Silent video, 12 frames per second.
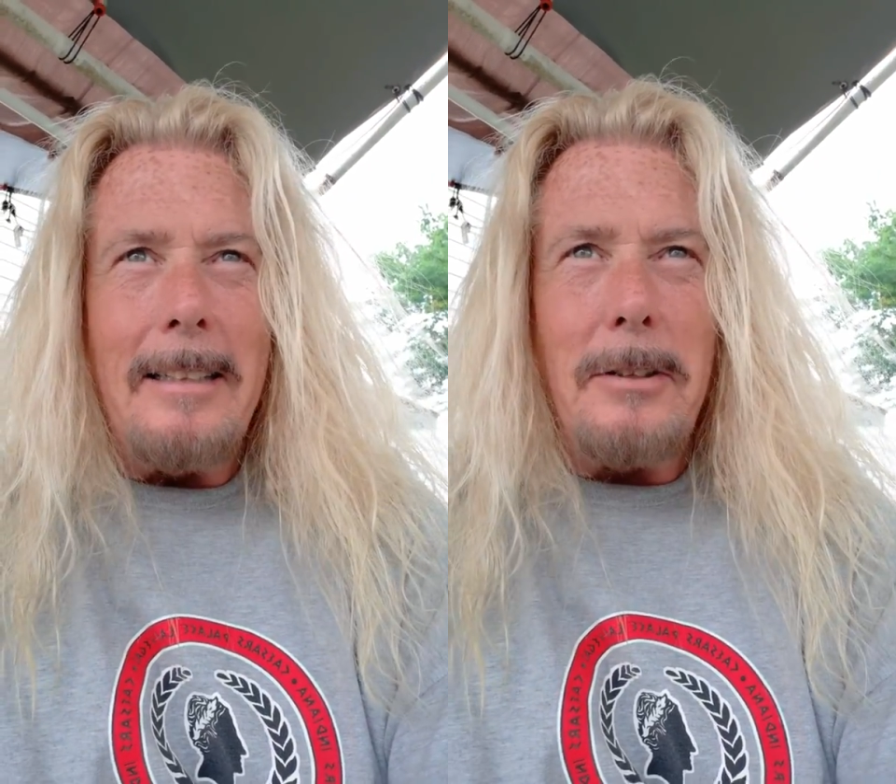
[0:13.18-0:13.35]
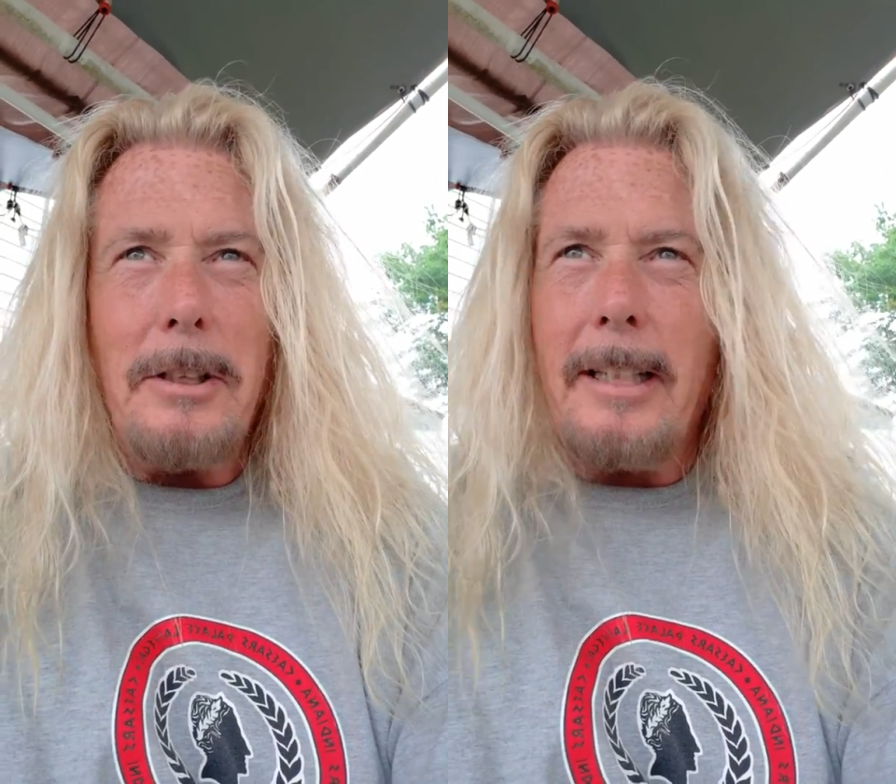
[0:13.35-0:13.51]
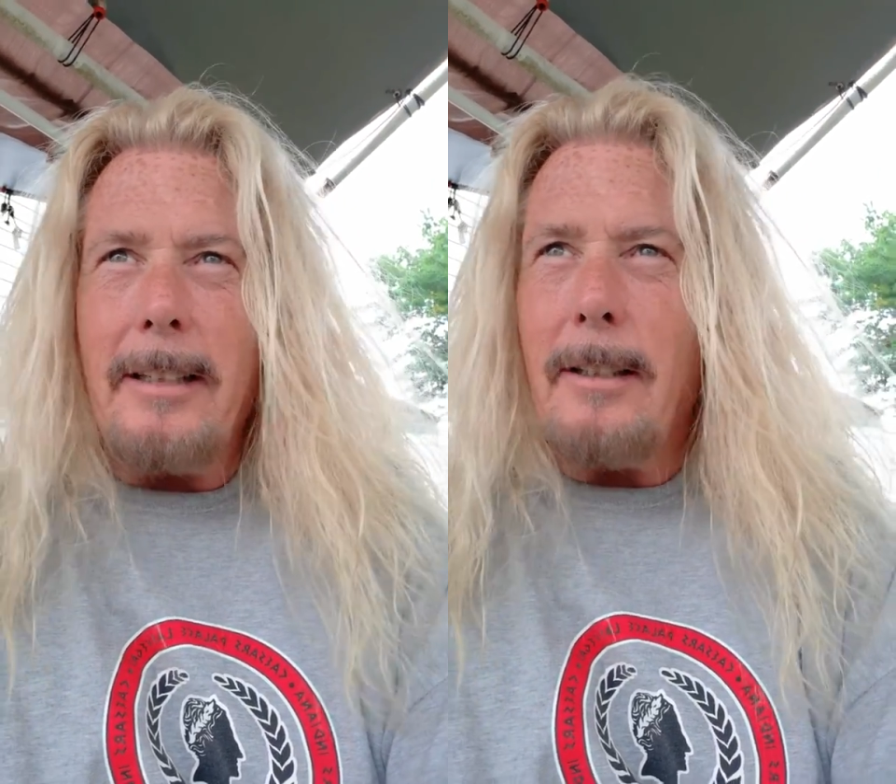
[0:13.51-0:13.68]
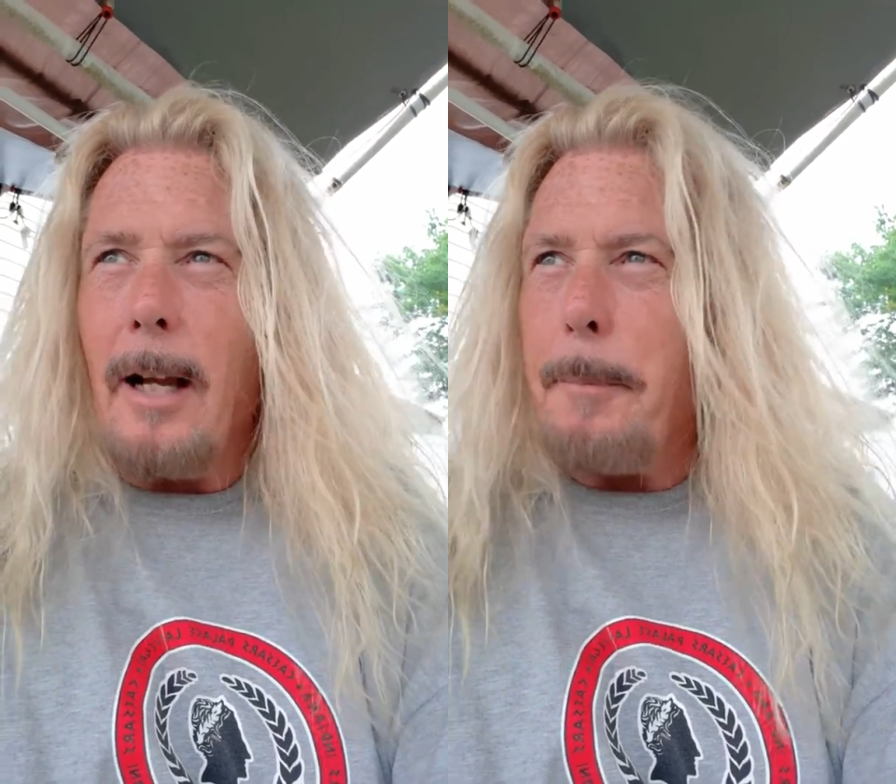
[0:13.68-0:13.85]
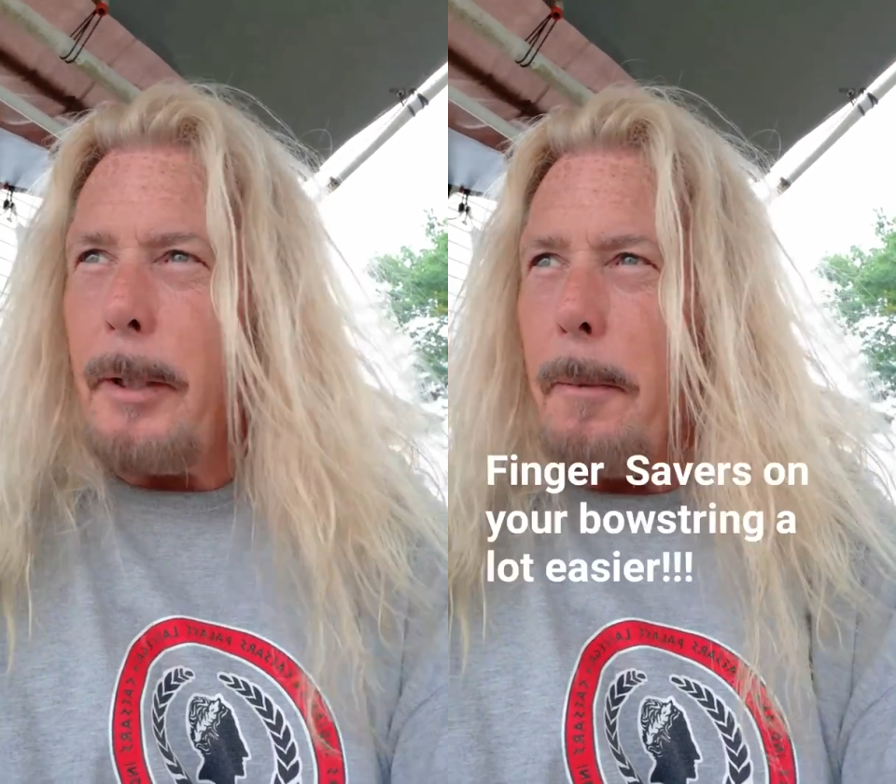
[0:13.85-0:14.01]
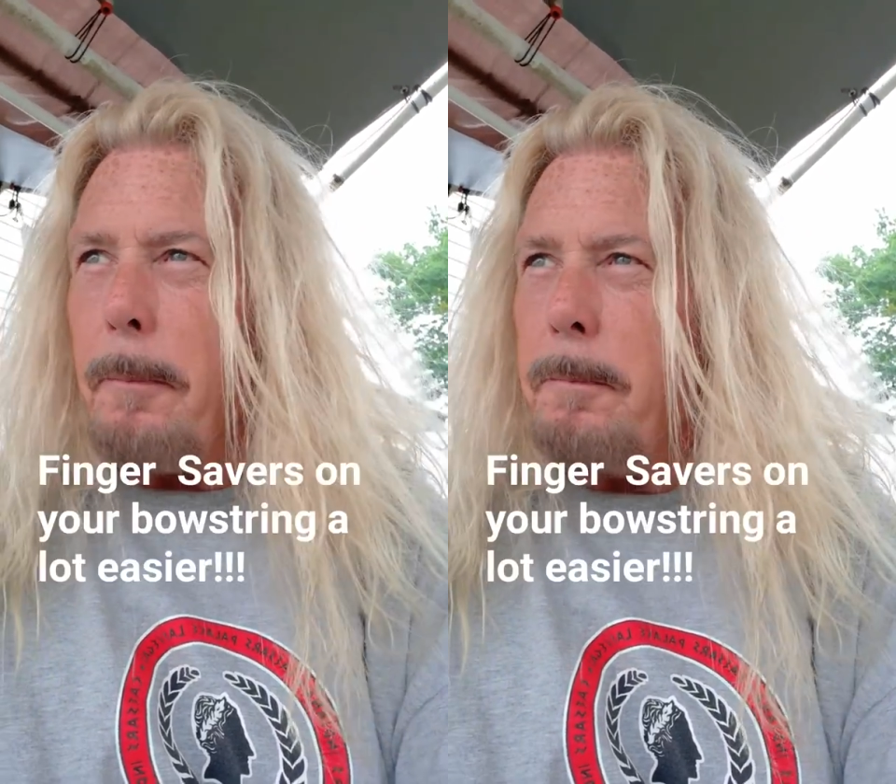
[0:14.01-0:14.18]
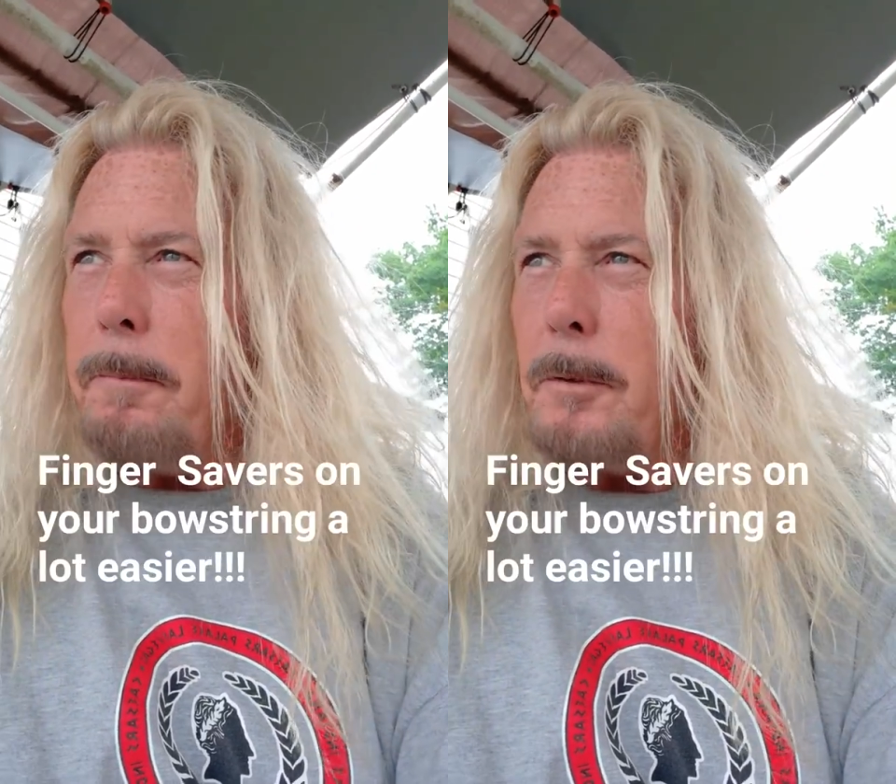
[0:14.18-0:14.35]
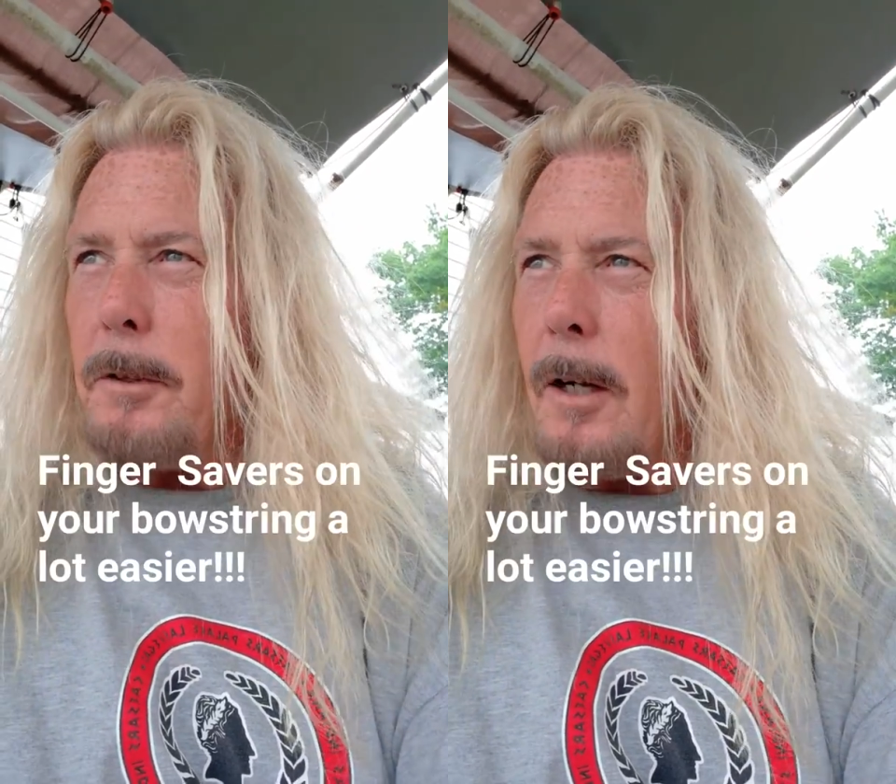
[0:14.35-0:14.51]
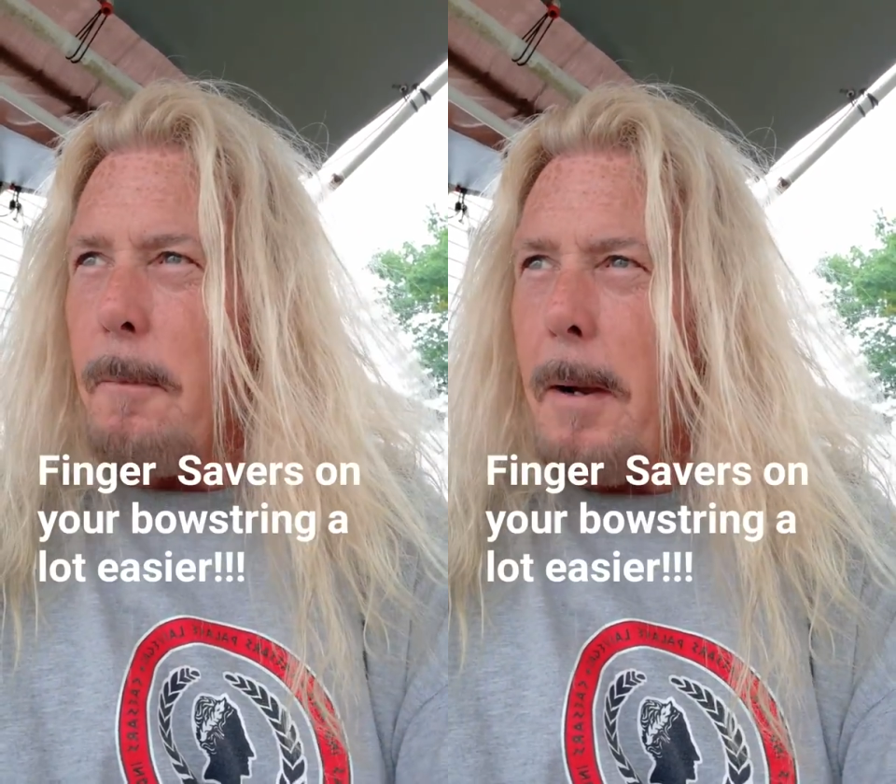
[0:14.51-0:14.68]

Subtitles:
GW sunk